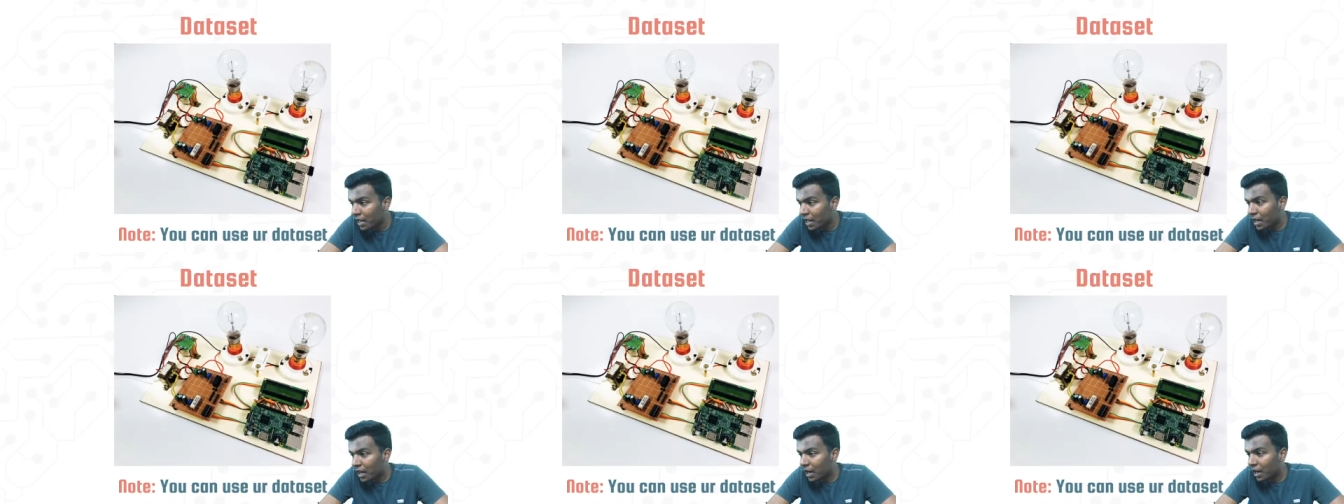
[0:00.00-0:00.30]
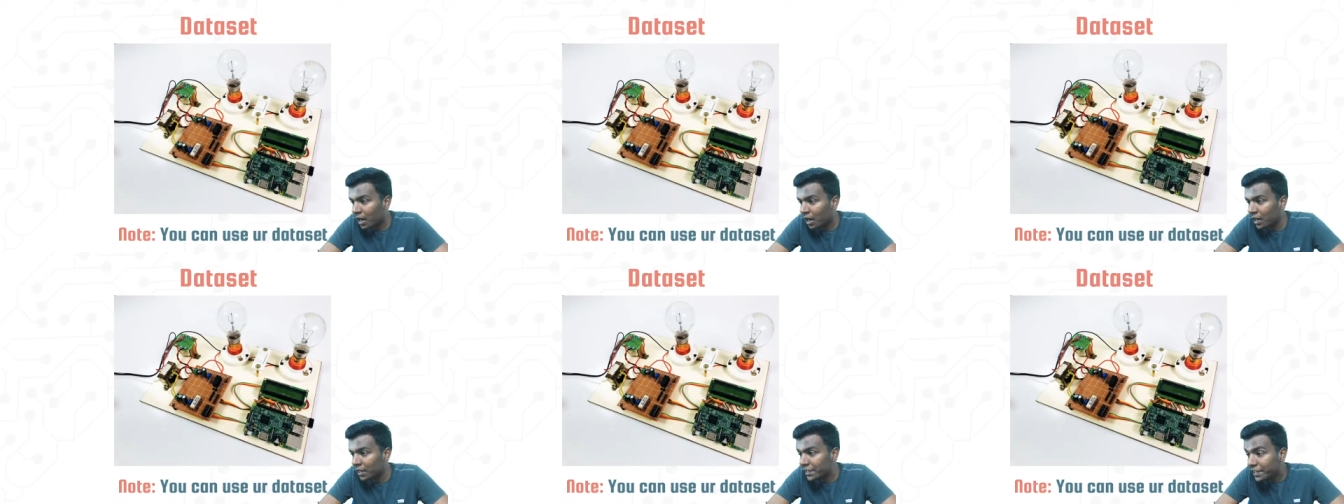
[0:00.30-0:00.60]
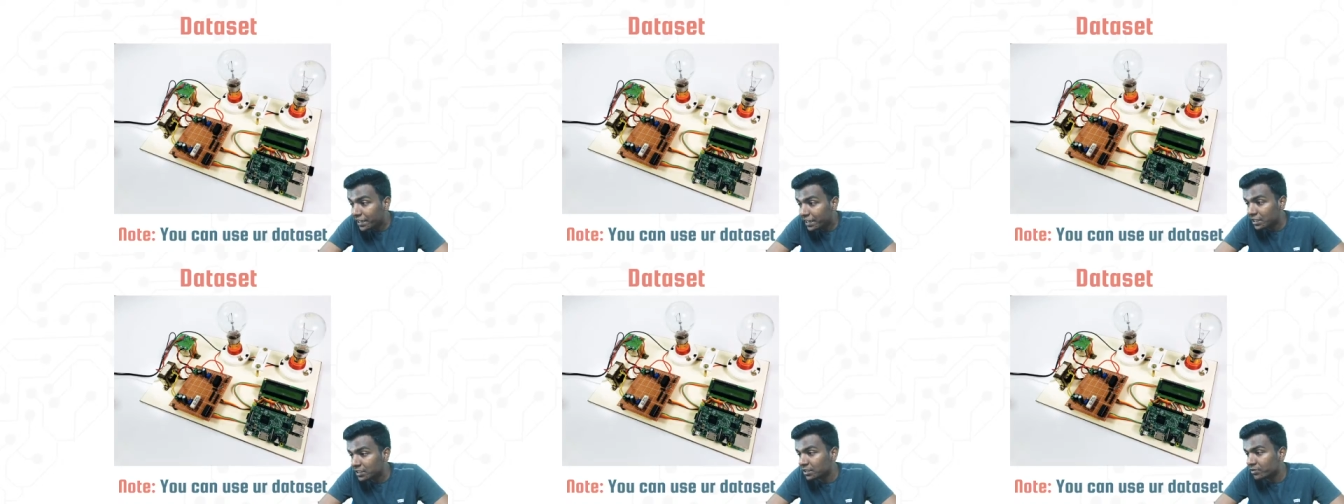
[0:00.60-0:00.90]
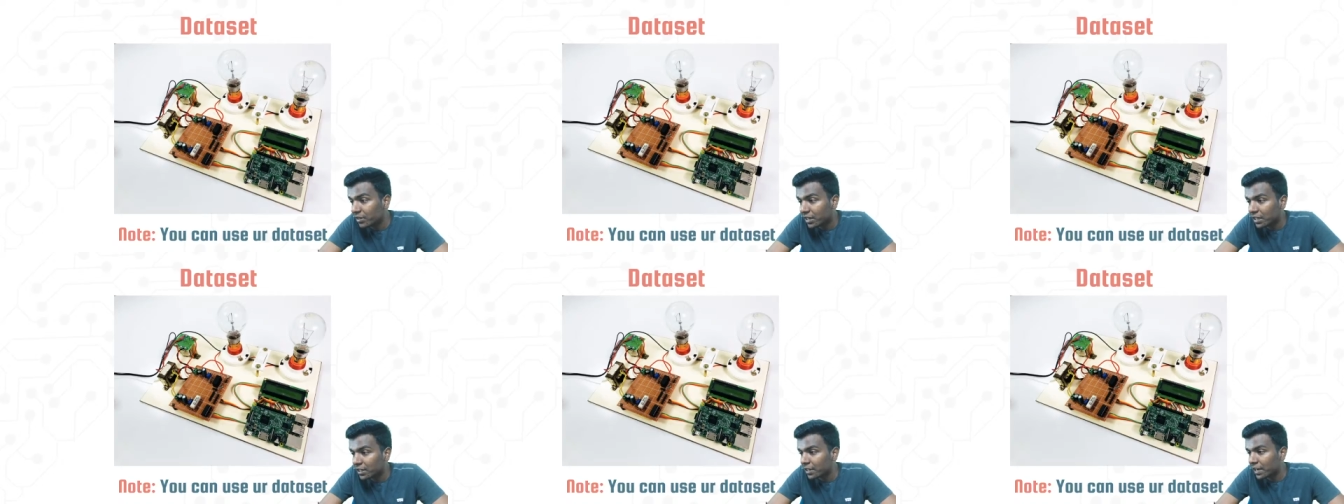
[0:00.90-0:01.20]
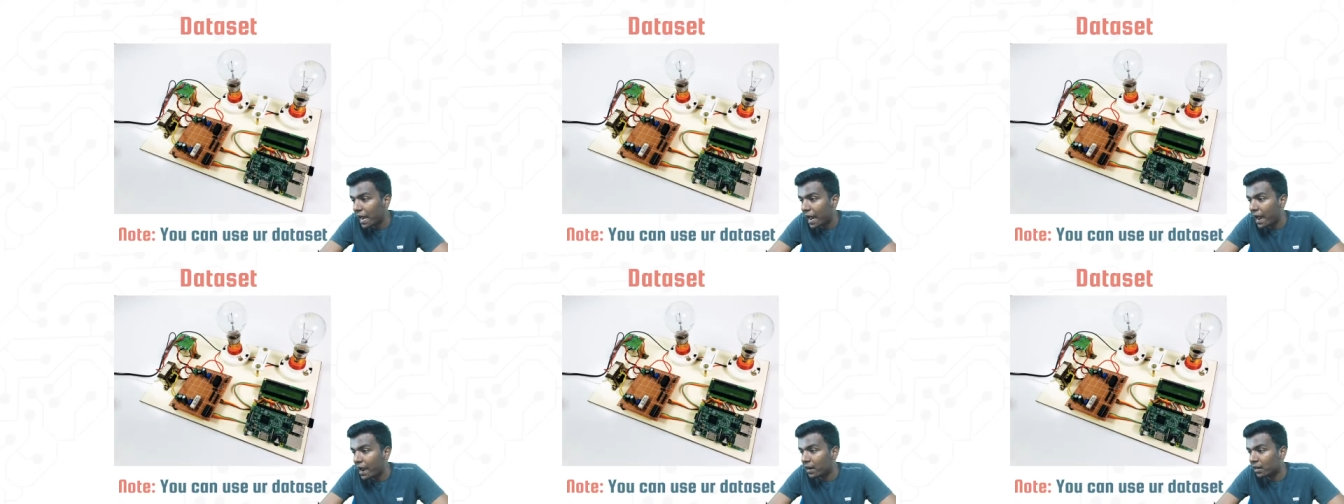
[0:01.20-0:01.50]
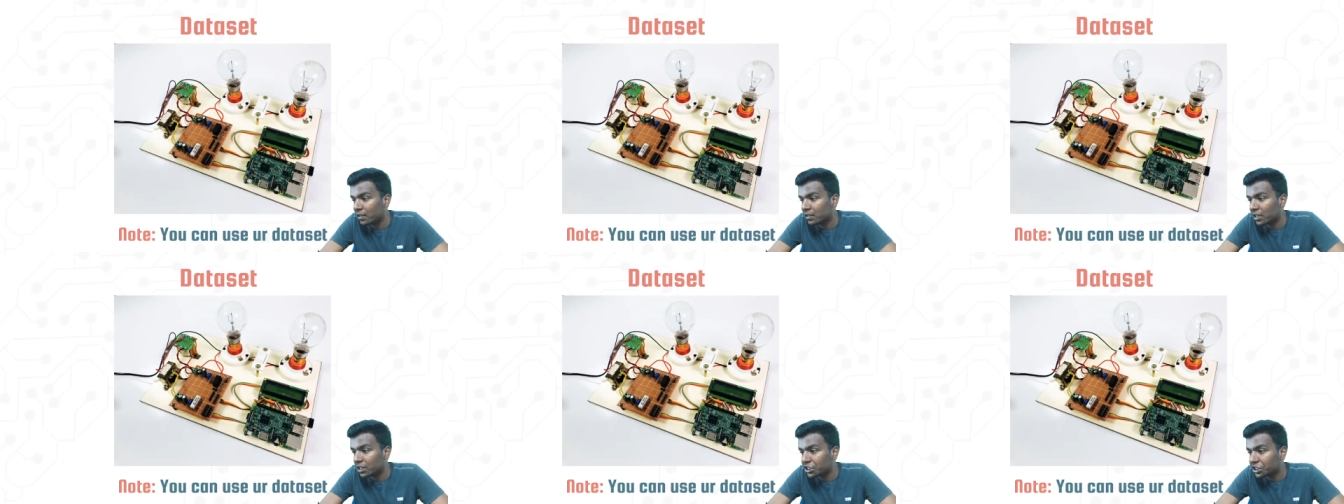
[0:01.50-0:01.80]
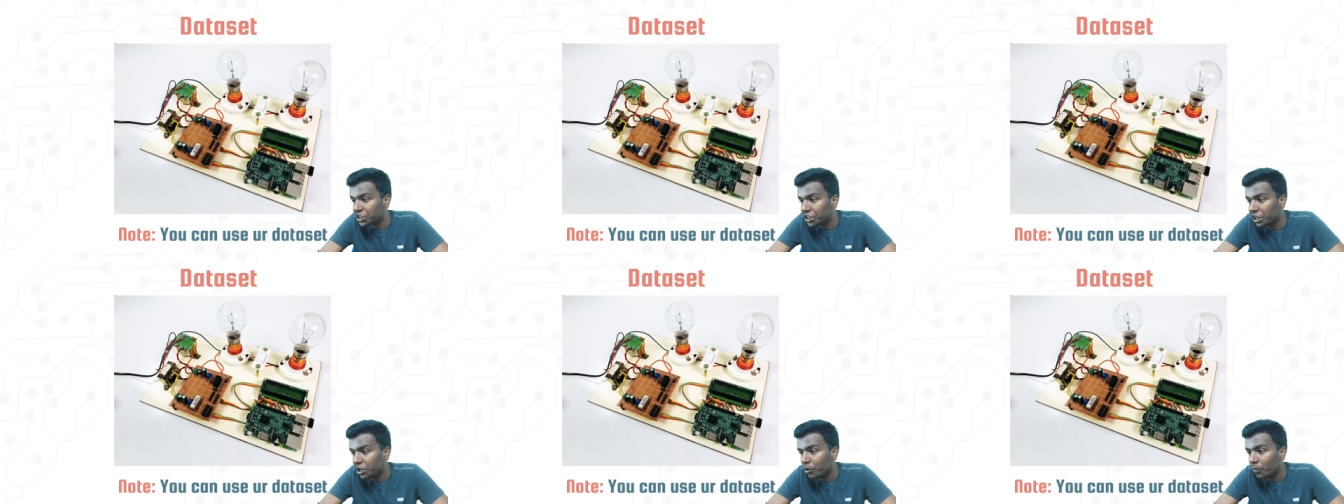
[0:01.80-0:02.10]
Ishwar and
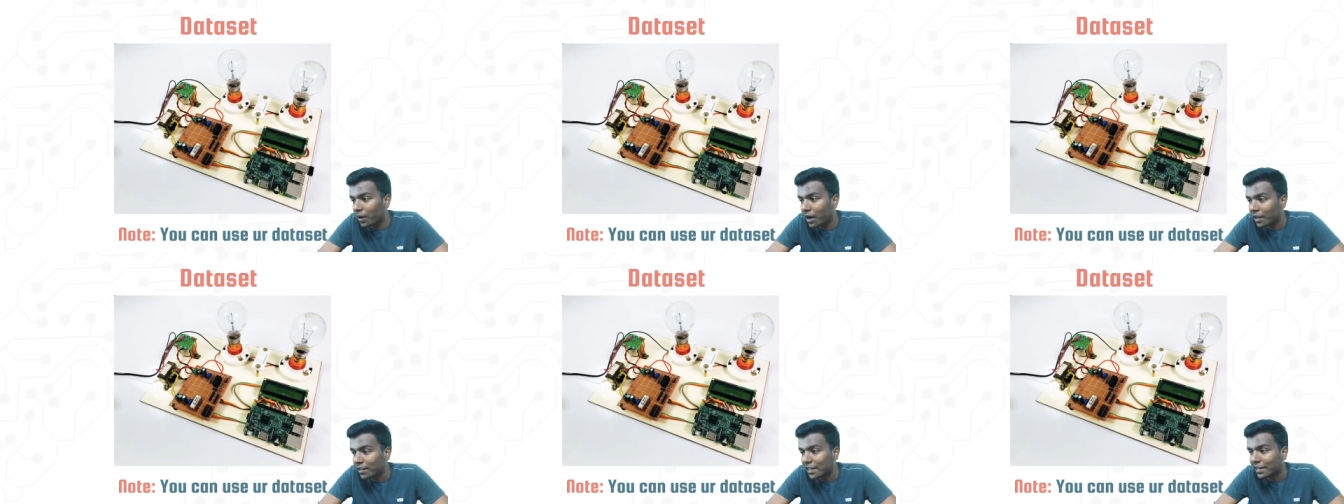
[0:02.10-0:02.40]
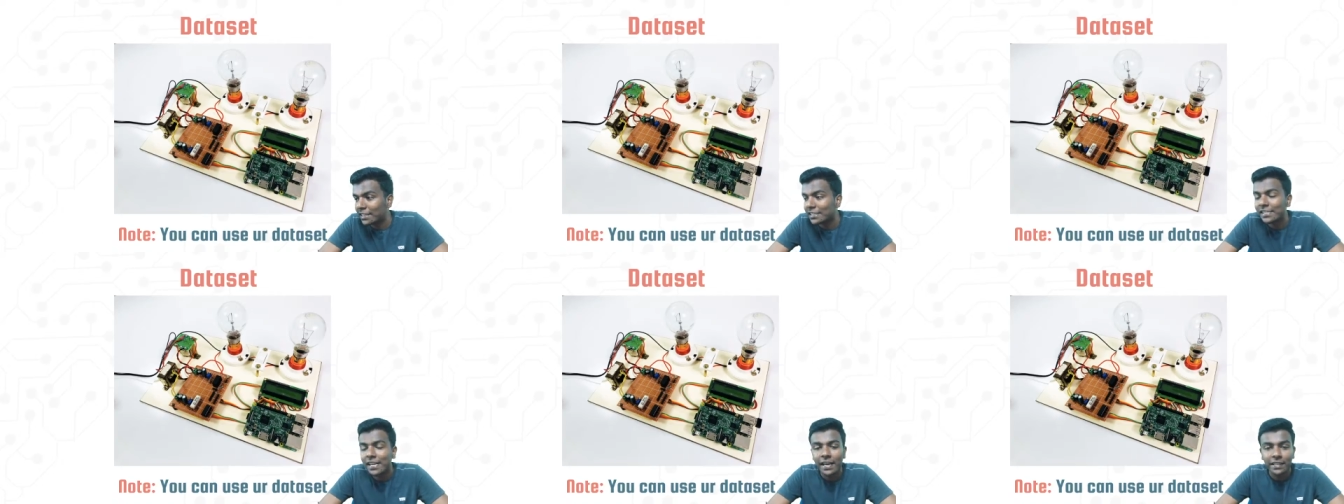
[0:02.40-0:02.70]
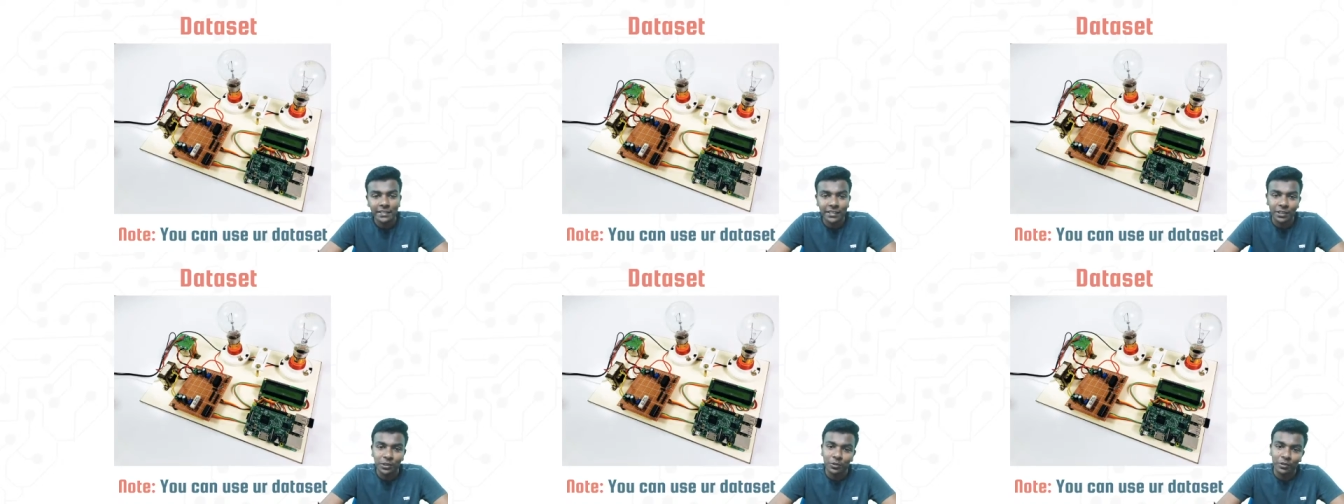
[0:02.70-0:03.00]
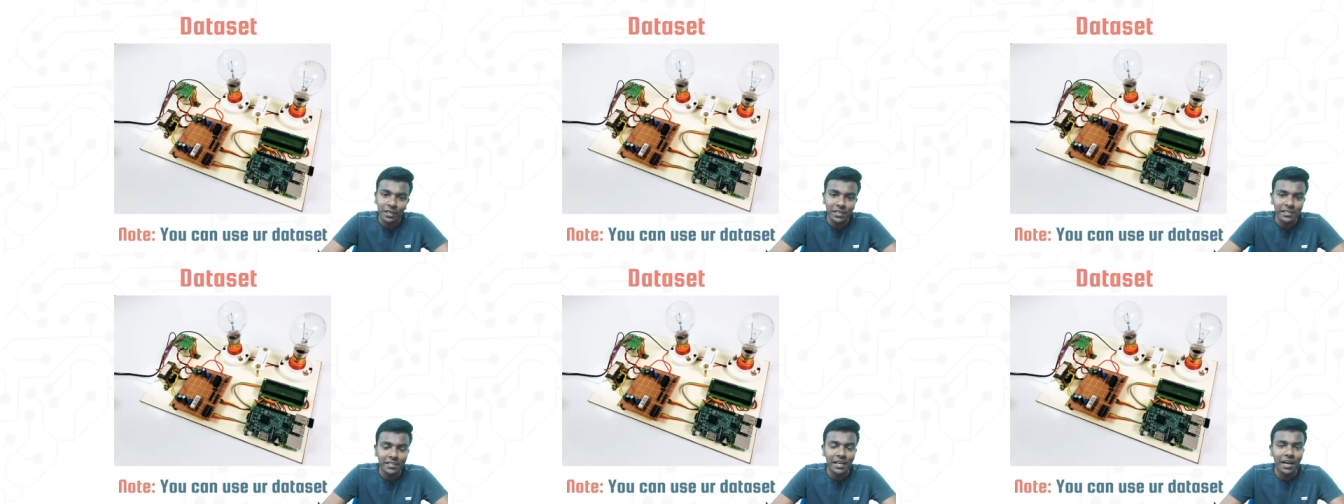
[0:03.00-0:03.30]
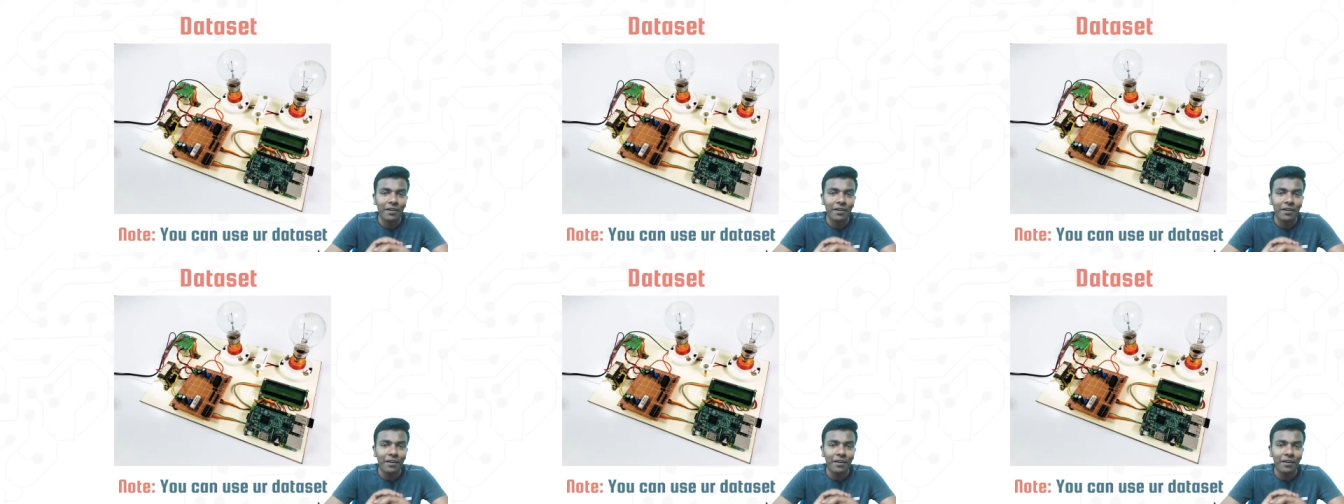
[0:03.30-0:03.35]
Shri Kumar, that is AC to DC.